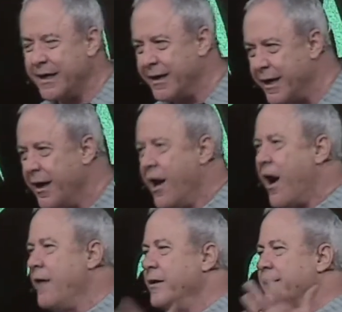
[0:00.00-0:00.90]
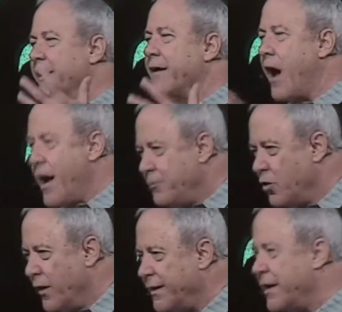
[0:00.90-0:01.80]
and then I would think, I'm
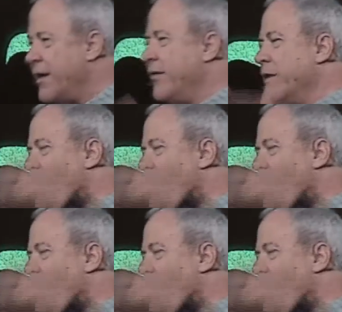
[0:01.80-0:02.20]
going to heaven.